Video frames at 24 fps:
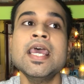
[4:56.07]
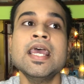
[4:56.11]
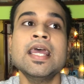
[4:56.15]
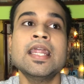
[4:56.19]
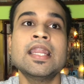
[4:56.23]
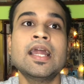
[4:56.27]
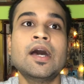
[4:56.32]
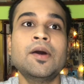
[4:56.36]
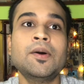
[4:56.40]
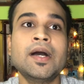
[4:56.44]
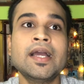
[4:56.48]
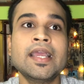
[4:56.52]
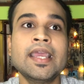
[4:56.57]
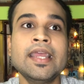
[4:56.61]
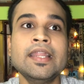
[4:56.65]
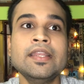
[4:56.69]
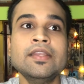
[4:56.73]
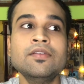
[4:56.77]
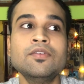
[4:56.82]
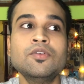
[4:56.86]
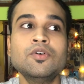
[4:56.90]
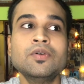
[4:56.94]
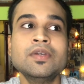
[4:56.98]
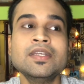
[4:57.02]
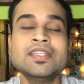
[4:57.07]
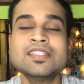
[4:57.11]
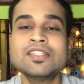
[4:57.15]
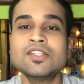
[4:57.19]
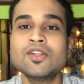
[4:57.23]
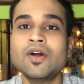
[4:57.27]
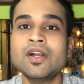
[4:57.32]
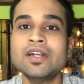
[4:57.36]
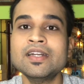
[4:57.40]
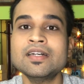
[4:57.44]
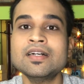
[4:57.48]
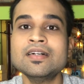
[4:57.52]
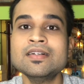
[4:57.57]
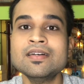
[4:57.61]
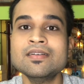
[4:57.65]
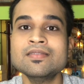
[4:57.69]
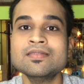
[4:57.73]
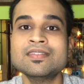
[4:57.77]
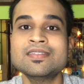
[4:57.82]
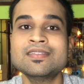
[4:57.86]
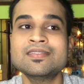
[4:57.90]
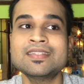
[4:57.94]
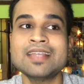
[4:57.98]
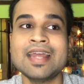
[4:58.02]
Now, again, no, it's not a
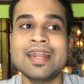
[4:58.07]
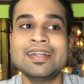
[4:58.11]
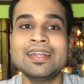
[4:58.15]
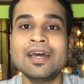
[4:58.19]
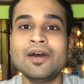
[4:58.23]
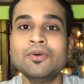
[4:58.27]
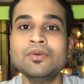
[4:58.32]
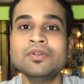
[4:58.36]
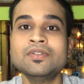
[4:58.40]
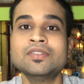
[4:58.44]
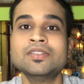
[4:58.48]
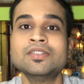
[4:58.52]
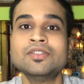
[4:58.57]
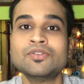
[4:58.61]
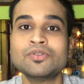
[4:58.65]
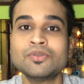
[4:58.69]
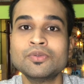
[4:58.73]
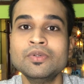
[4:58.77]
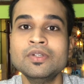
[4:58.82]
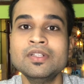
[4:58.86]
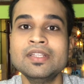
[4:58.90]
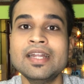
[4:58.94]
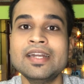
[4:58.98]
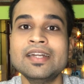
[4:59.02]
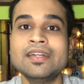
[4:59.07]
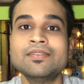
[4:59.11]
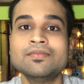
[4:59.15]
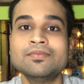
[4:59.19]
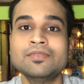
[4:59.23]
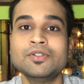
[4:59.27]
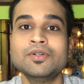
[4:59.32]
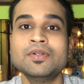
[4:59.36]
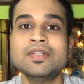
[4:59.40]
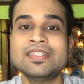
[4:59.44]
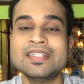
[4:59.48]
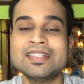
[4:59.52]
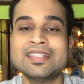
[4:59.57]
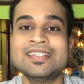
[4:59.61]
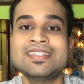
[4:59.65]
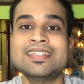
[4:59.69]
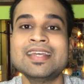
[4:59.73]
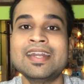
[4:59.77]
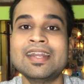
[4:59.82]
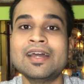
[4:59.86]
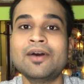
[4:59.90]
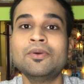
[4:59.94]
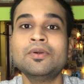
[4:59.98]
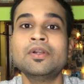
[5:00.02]
set out rule that it's said
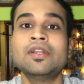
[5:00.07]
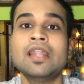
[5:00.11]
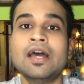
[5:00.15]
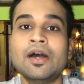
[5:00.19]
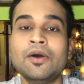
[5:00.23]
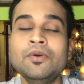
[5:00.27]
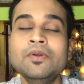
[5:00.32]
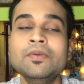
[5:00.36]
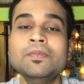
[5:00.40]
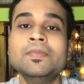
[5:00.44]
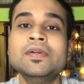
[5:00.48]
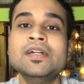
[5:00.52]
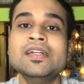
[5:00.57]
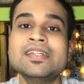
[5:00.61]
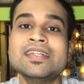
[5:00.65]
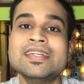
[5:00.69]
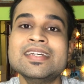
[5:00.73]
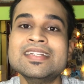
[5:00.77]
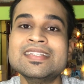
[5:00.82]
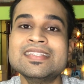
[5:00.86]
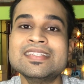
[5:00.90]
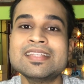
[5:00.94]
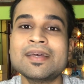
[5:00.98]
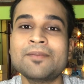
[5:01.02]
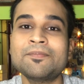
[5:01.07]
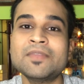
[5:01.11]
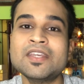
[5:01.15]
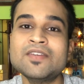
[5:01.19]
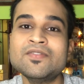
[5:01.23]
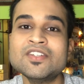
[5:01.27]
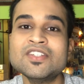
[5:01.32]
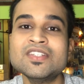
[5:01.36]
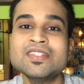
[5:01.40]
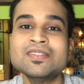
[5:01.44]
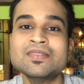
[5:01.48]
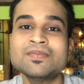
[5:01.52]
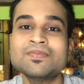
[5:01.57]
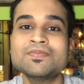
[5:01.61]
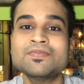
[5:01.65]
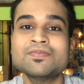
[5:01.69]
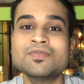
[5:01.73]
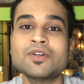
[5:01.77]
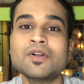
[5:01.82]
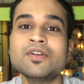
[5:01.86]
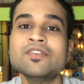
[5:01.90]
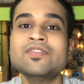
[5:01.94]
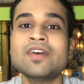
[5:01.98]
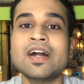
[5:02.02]
out loud, but it's something which is
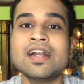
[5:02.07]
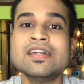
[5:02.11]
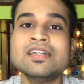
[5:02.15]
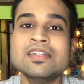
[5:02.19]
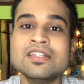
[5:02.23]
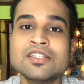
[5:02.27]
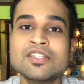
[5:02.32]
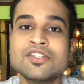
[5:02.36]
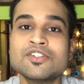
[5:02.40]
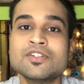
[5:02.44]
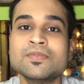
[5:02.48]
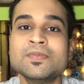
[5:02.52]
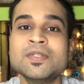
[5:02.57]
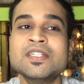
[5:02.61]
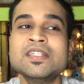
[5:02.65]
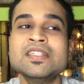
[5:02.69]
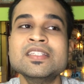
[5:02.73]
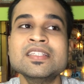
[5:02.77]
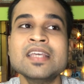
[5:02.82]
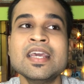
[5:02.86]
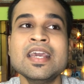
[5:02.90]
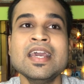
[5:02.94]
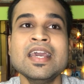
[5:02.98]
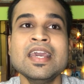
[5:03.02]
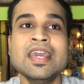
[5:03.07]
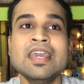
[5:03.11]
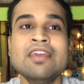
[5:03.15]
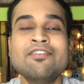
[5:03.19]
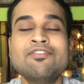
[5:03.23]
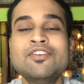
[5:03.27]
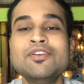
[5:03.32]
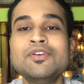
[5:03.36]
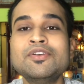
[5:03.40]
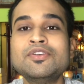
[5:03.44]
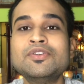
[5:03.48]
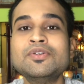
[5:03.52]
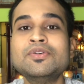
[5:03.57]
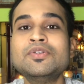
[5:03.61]
sort of understood, because if you do